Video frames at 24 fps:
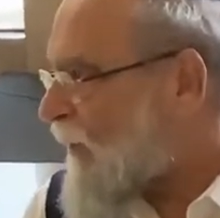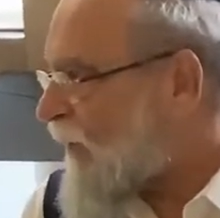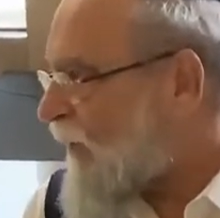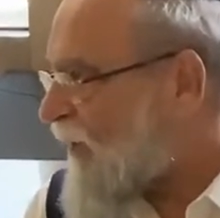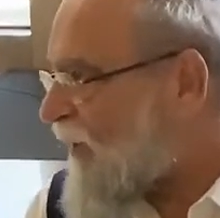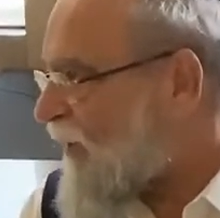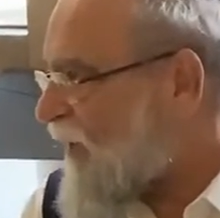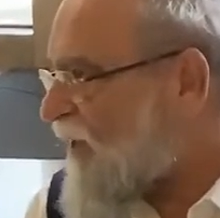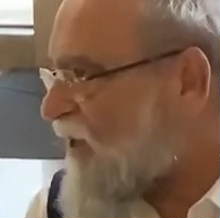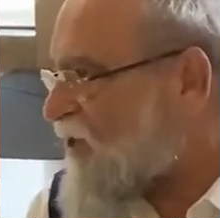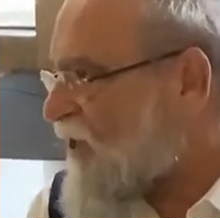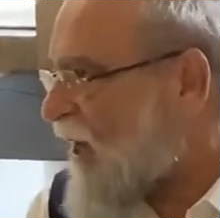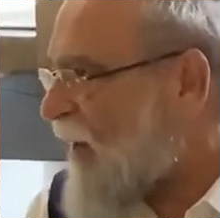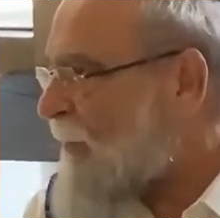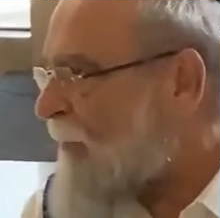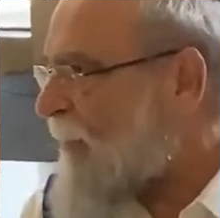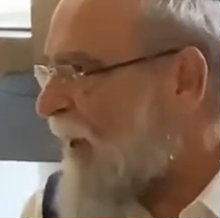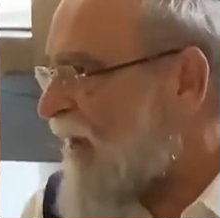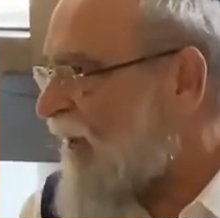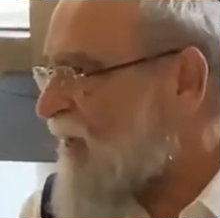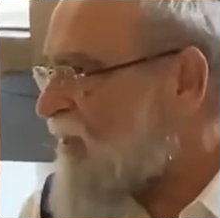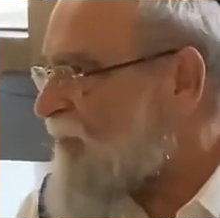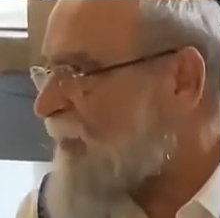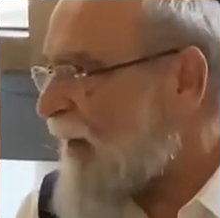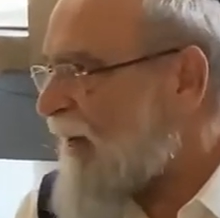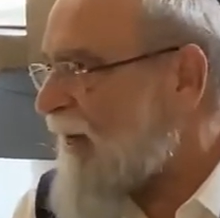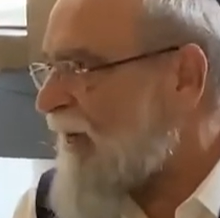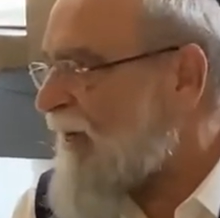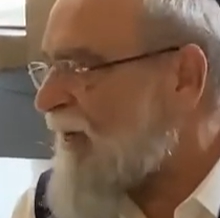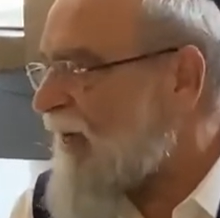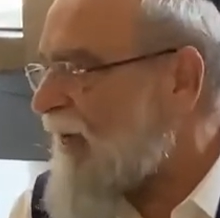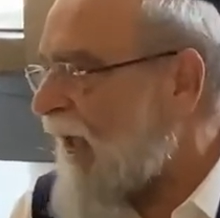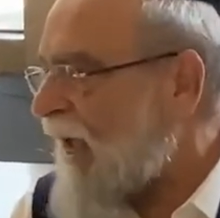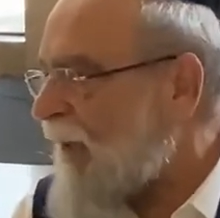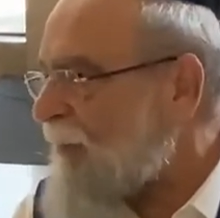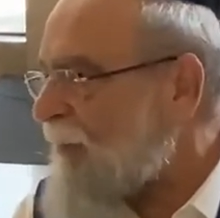the neshama has many
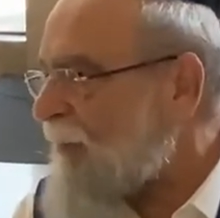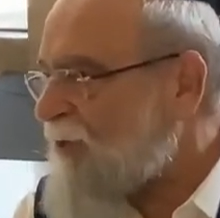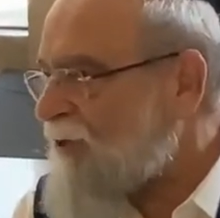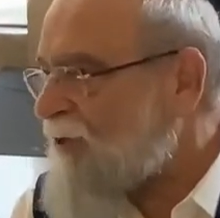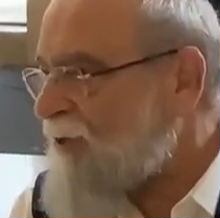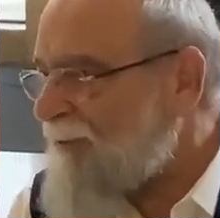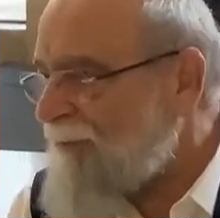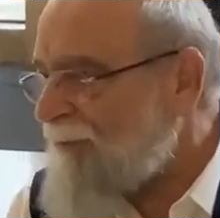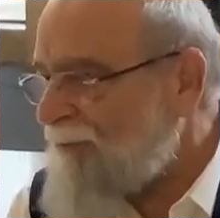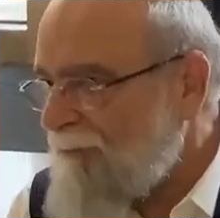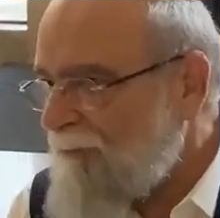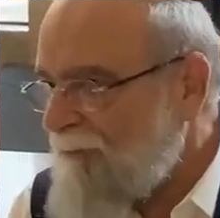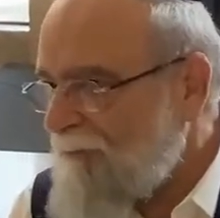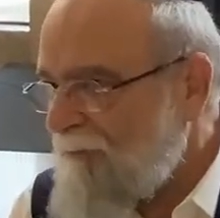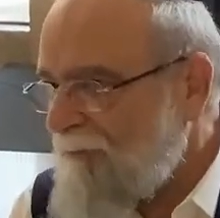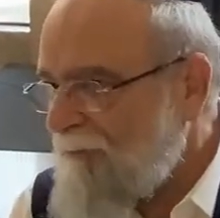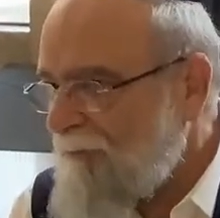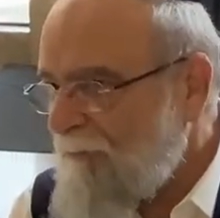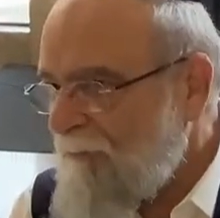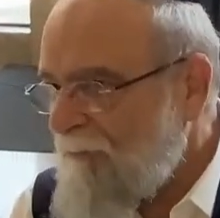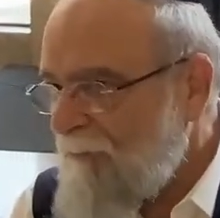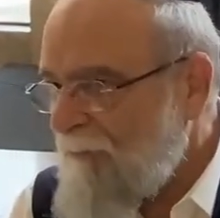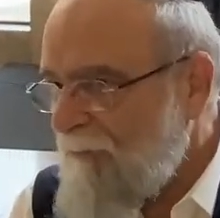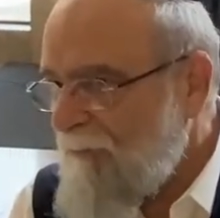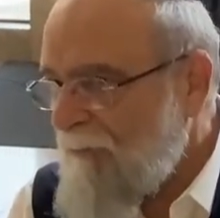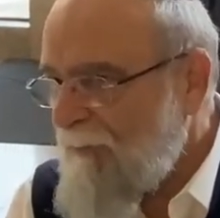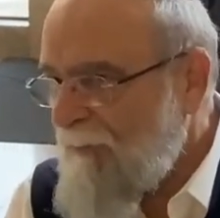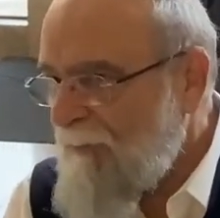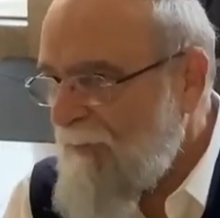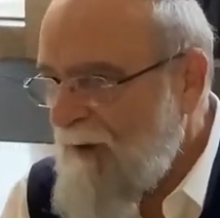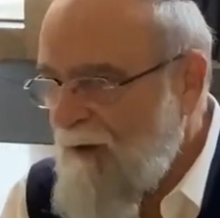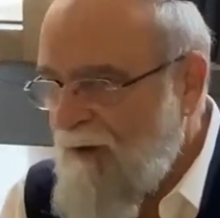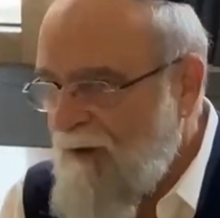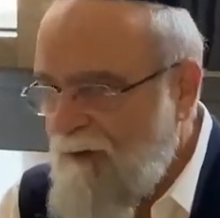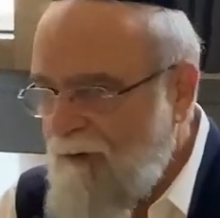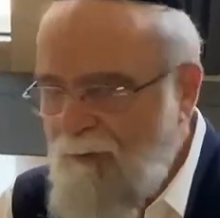names.
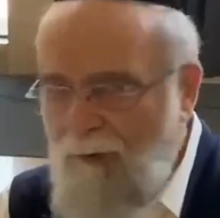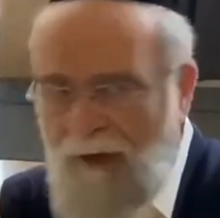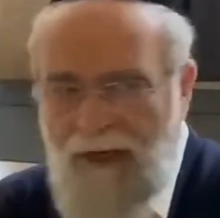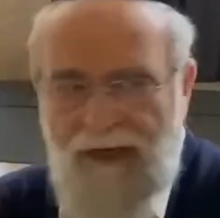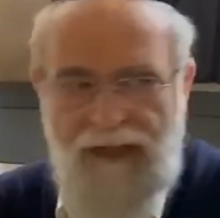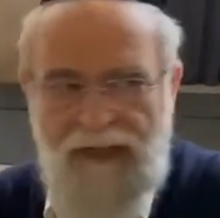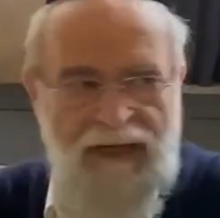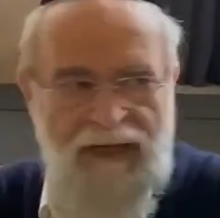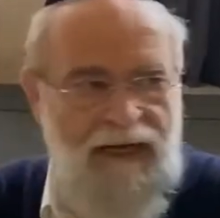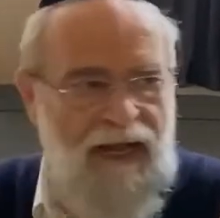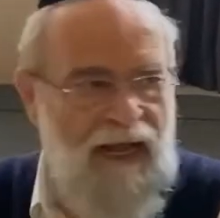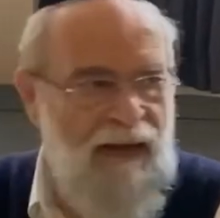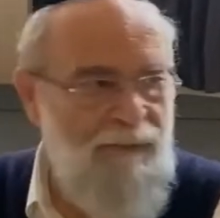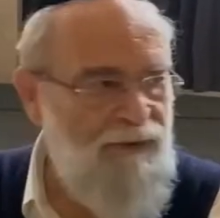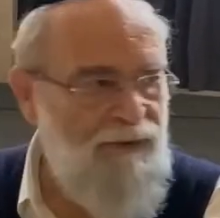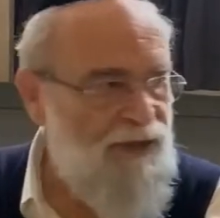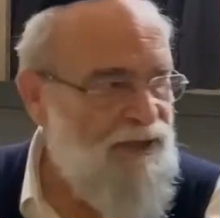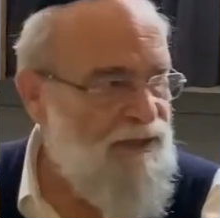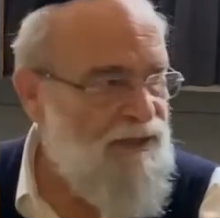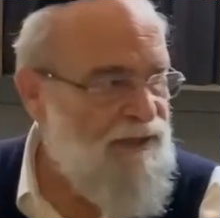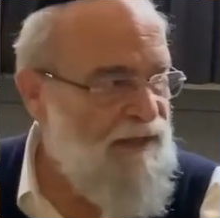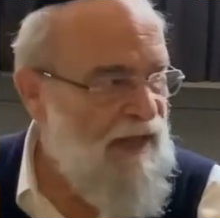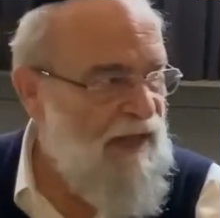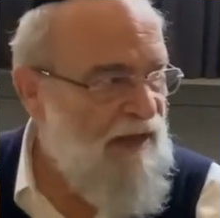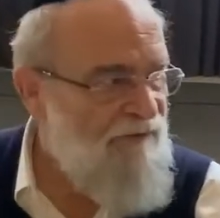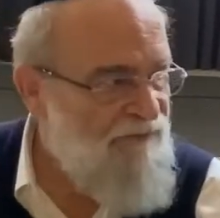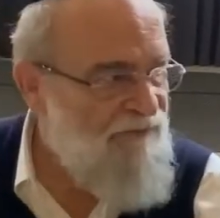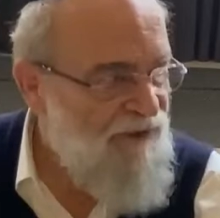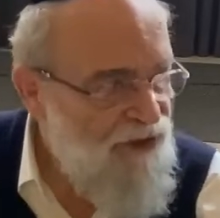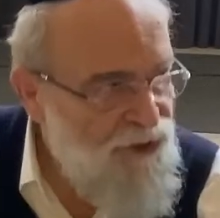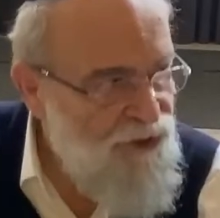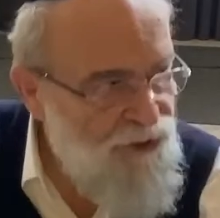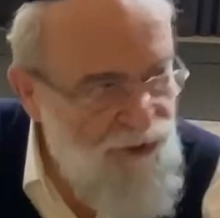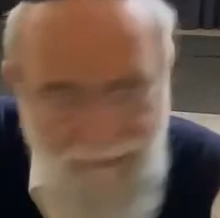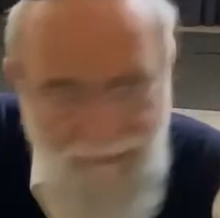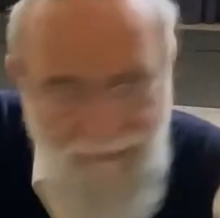One of the names is
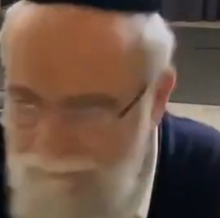nefesh.